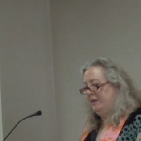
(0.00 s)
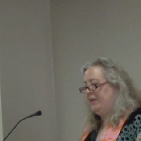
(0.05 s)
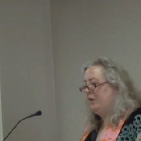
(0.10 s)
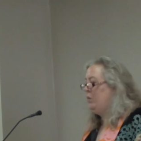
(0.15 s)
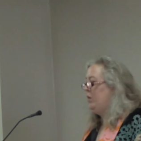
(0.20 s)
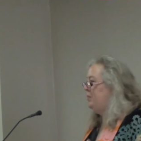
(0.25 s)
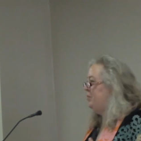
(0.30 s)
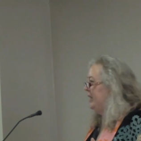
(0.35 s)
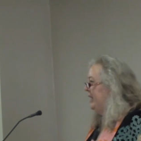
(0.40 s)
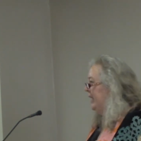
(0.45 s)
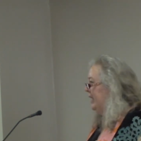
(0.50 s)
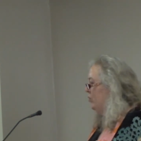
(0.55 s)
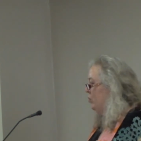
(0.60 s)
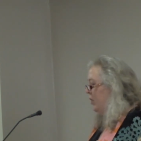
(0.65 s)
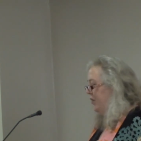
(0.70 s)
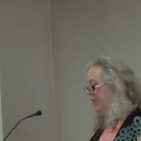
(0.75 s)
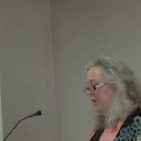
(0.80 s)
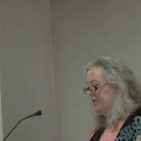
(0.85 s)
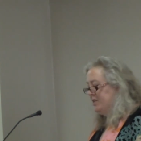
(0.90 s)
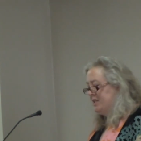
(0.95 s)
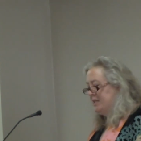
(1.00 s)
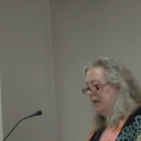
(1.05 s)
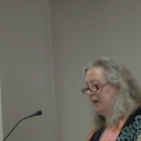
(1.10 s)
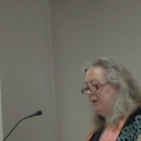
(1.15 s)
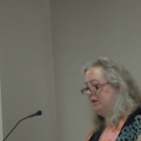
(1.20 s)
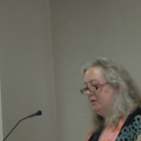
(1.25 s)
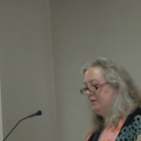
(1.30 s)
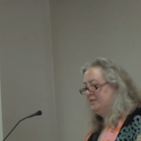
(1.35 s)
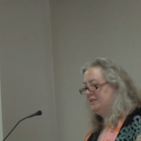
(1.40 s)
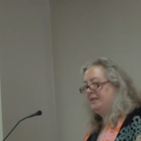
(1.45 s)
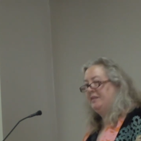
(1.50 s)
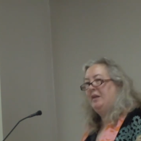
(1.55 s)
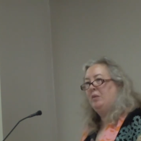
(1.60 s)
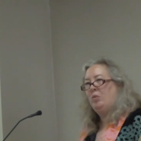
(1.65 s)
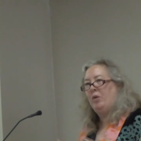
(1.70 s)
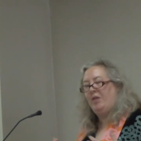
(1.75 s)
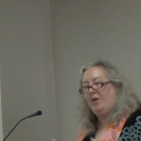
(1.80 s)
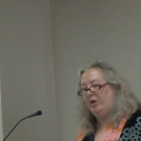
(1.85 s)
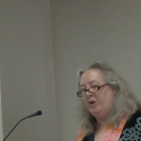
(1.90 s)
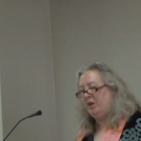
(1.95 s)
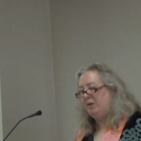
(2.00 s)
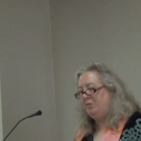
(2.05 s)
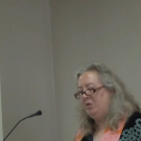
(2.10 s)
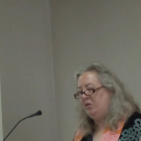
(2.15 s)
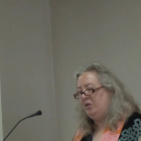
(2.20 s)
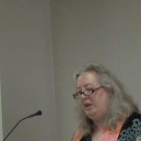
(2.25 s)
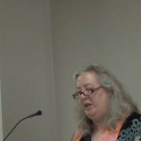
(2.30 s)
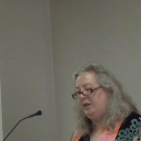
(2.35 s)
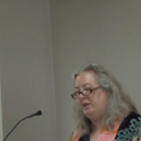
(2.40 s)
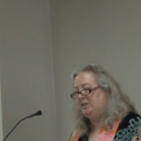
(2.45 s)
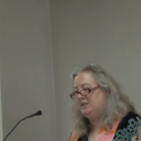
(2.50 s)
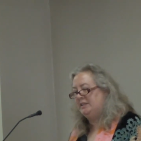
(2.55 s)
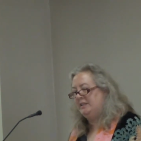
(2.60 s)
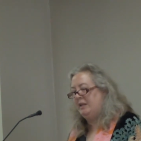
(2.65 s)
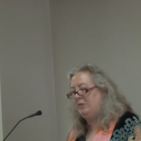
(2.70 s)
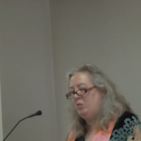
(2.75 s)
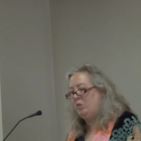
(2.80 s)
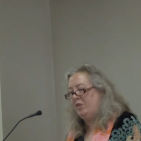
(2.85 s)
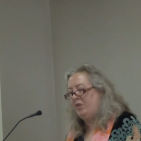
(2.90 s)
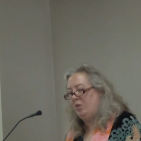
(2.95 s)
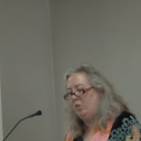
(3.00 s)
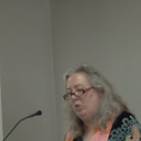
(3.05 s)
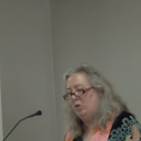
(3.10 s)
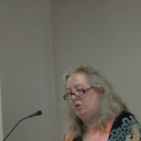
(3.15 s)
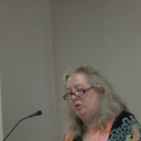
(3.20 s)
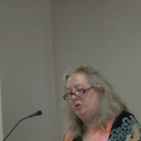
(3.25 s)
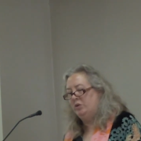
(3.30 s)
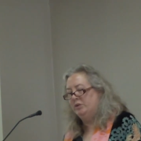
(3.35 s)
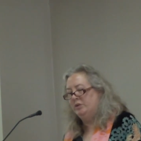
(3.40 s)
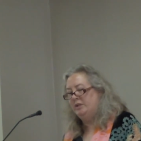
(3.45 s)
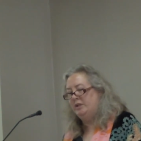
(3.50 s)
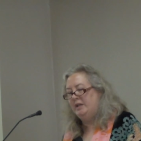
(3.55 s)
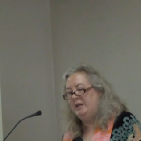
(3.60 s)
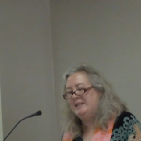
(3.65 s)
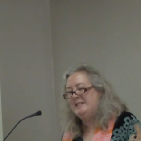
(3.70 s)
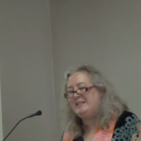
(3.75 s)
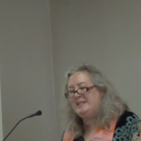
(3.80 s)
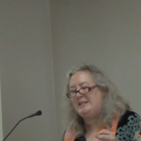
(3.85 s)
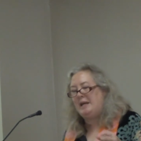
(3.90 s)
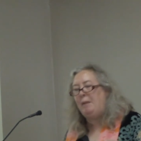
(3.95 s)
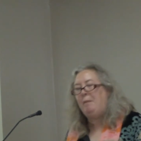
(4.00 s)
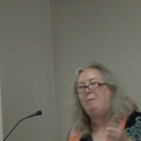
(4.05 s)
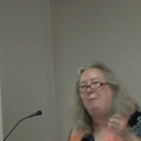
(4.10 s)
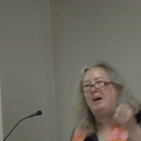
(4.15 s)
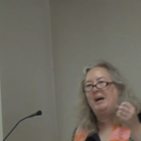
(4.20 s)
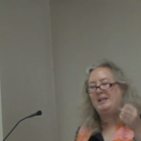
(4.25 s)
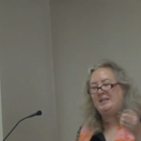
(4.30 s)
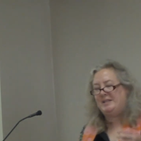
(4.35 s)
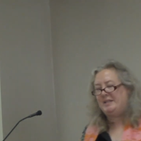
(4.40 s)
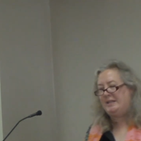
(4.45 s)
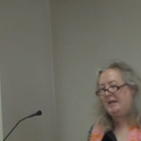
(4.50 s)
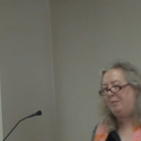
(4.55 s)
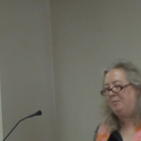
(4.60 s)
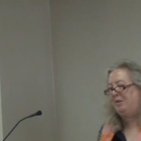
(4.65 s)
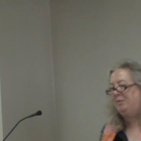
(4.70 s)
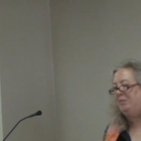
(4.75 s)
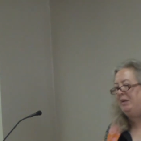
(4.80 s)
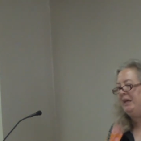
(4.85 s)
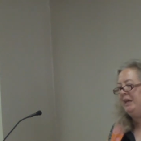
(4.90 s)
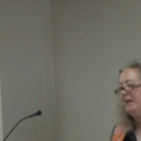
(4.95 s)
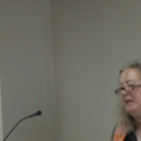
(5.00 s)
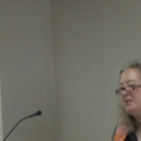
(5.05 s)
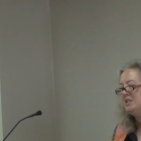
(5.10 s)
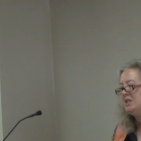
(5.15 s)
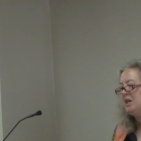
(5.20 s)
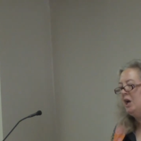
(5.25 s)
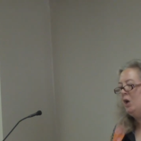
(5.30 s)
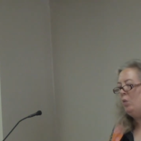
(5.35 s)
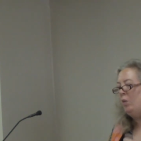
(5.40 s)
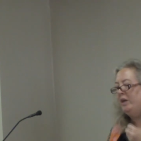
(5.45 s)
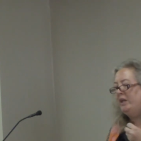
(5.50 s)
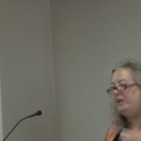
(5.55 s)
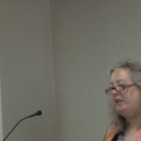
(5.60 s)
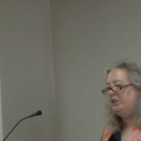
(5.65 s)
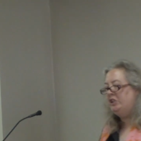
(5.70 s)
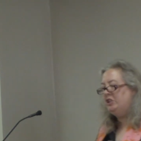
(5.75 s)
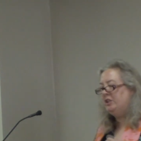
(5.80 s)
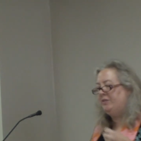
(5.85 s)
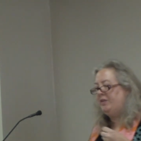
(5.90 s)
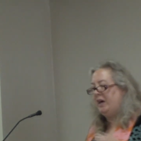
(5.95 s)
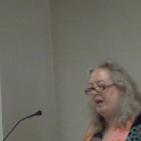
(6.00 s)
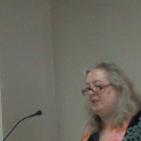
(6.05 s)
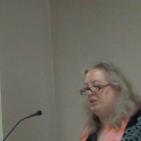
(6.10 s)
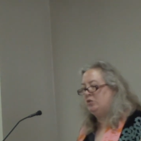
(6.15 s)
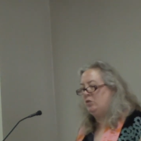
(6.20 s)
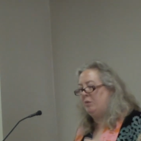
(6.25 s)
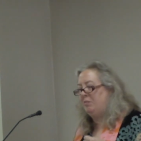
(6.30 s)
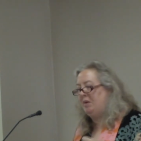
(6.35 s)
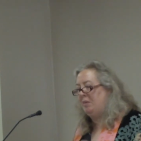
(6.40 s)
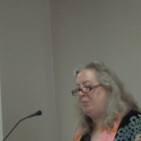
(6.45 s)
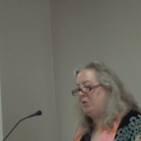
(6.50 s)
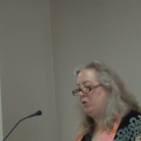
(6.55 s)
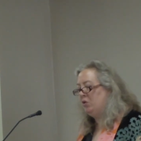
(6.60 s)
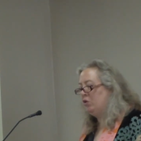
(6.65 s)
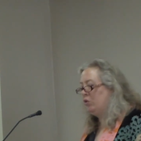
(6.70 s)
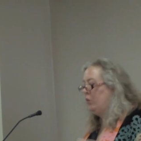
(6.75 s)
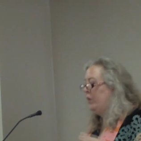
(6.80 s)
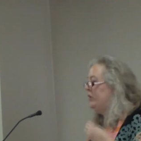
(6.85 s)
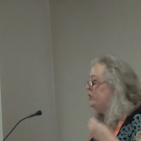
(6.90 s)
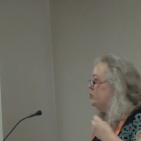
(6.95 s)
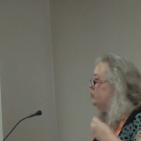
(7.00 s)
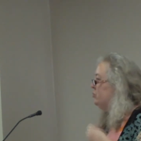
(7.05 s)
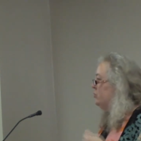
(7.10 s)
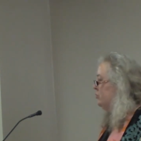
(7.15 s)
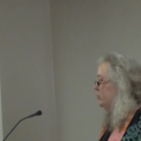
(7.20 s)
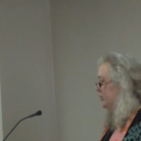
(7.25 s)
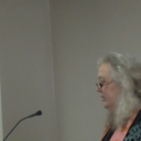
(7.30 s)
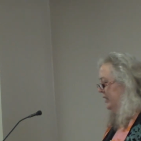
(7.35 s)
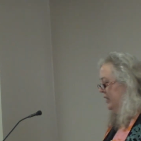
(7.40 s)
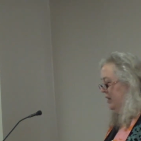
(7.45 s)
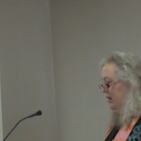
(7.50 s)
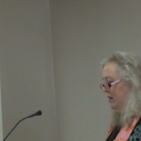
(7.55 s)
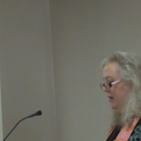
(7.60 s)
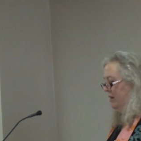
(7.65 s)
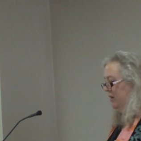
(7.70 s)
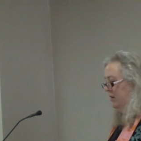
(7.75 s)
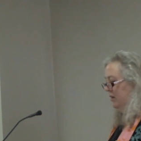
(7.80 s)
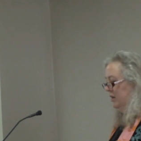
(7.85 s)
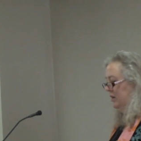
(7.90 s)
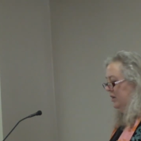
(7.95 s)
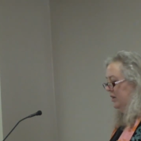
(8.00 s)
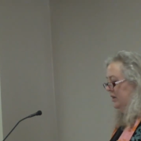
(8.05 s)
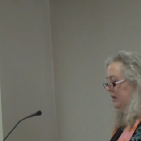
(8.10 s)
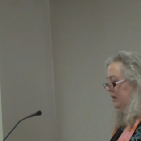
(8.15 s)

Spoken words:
think we begin with ourselves, and then with our communities, then with the world. Step by step. It begins when each of us remember who we truly are.